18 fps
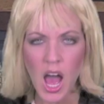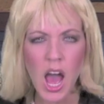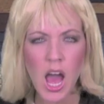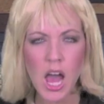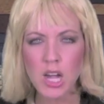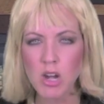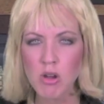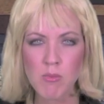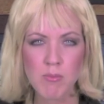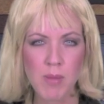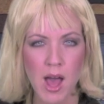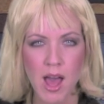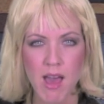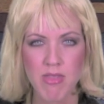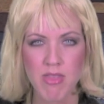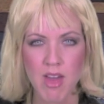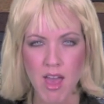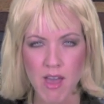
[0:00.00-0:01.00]
I don't
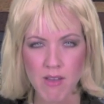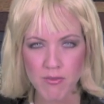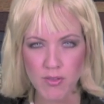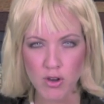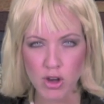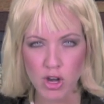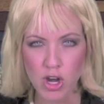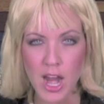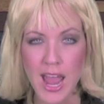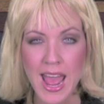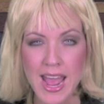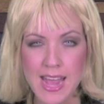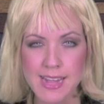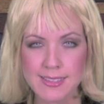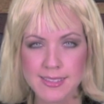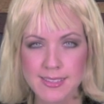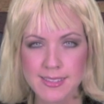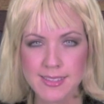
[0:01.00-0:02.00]
buy that for
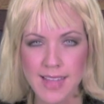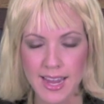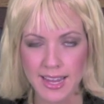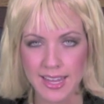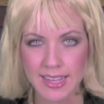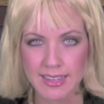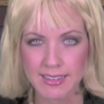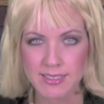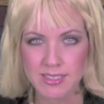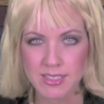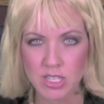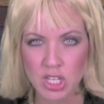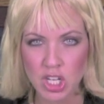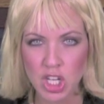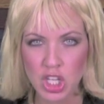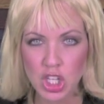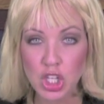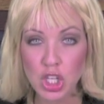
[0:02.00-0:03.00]
a second.
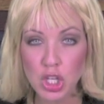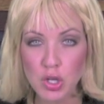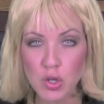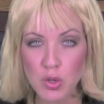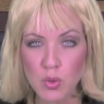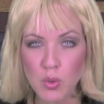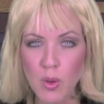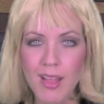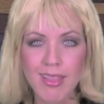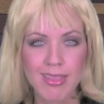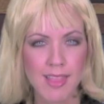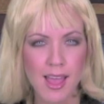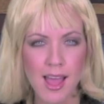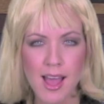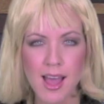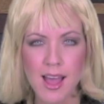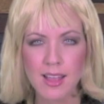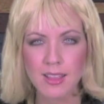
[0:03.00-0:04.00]
You
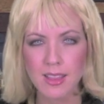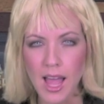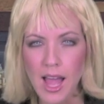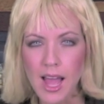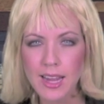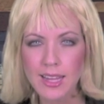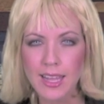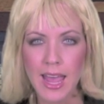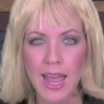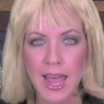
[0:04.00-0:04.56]
lie like